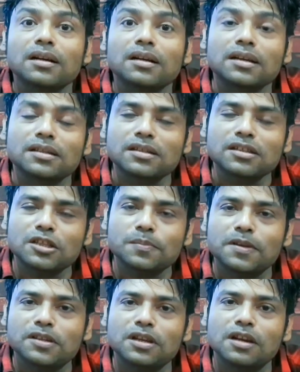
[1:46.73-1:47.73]
It is
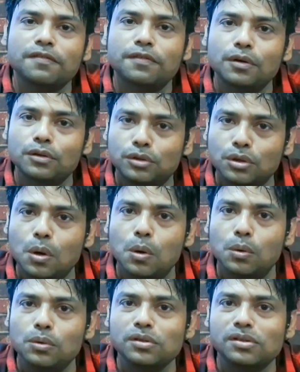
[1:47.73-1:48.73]
especially for
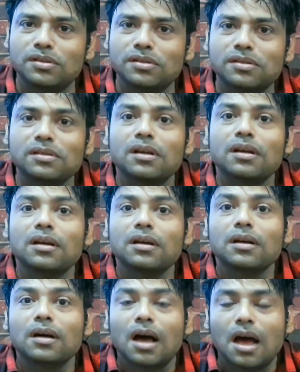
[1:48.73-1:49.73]
those
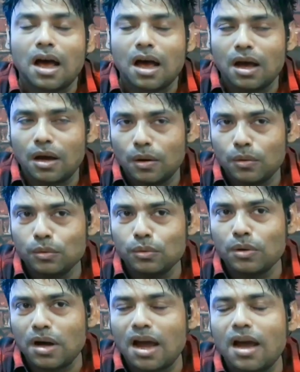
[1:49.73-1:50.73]

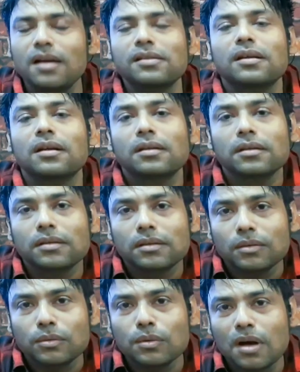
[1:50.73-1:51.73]
who have
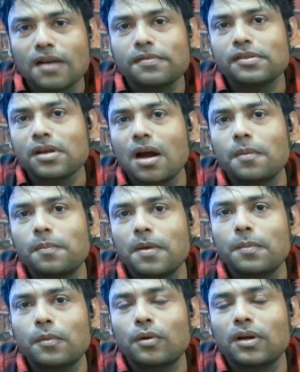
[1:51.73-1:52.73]
sharp
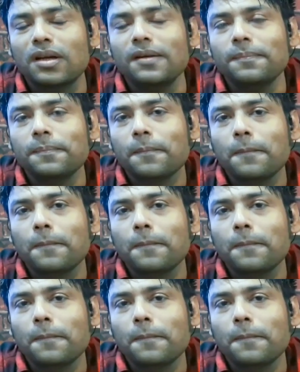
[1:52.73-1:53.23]
memory.